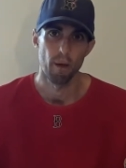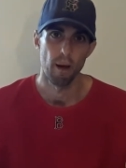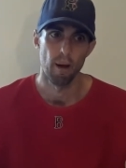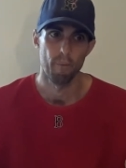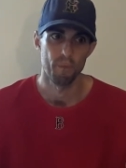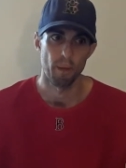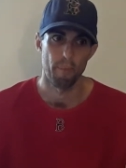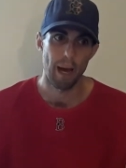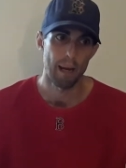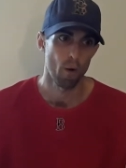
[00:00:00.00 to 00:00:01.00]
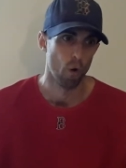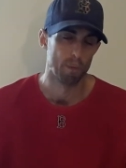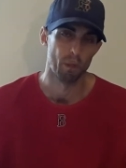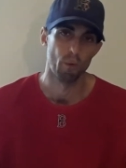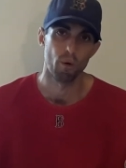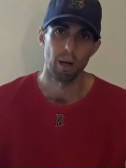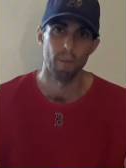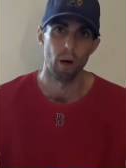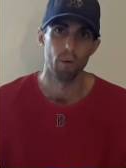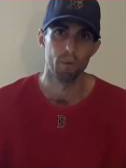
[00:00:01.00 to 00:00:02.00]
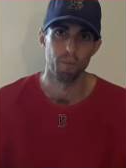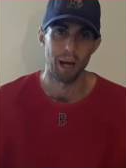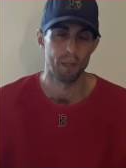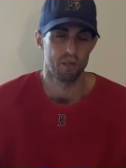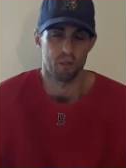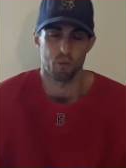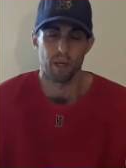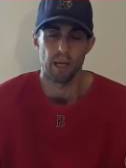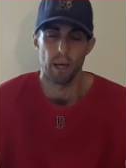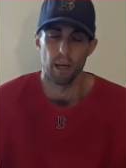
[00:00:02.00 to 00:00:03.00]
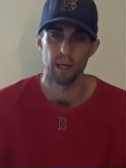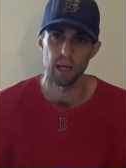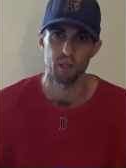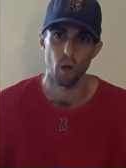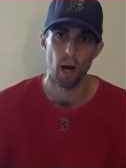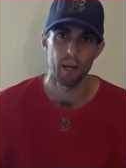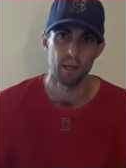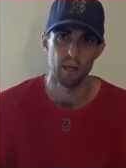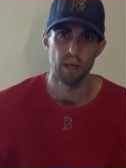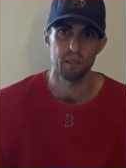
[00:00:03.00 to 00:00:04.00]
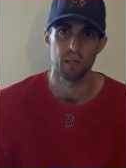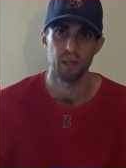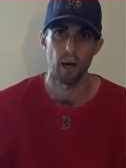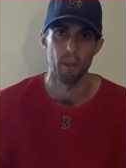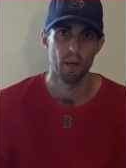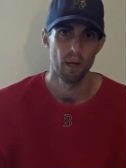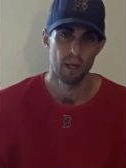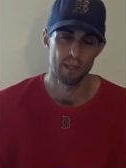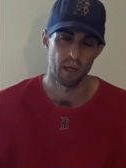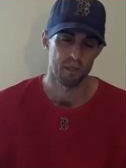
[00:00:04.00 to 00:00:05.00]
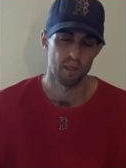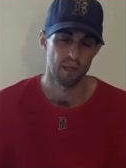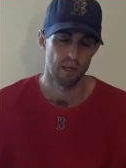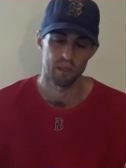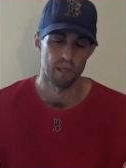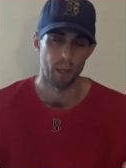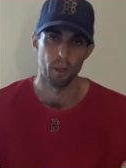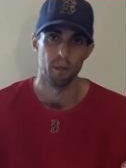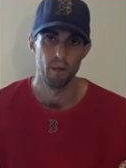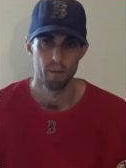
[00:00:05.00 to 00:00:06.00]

Um, the bat hopefully will come out. Bradley's a streaky hitter. He gets hot, he hits a ton. He doesn't, he hits nothing.